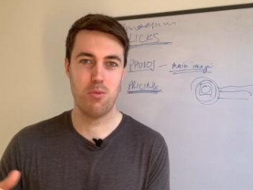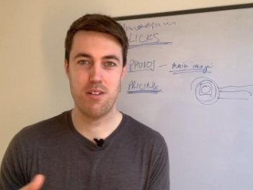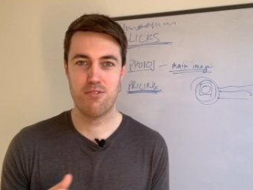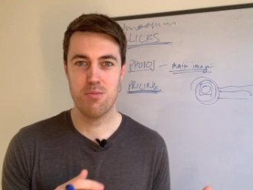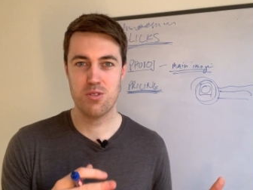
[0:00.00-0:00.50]
It
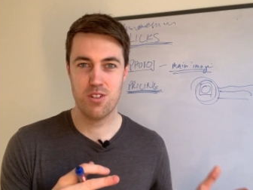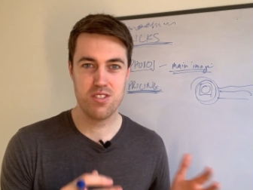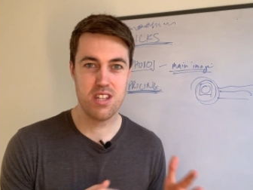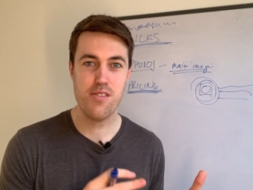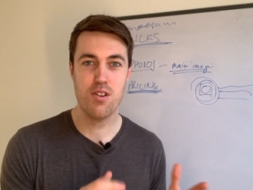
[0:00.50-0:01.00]
went from sort
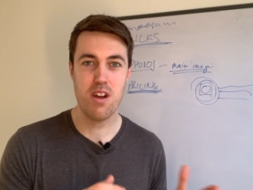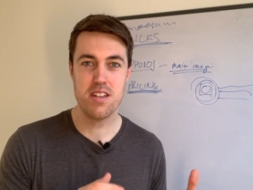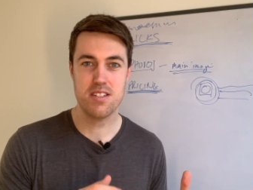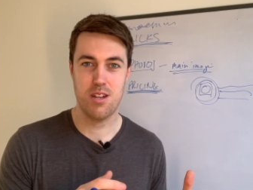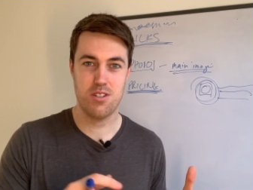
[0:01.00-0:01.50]
of seven or
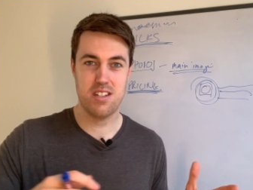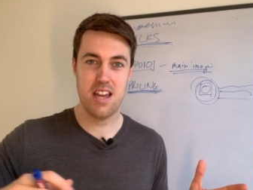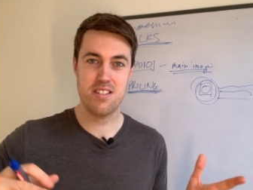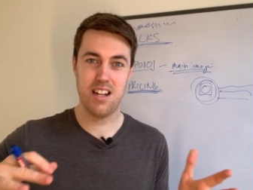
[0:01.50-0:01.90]
eight sales a day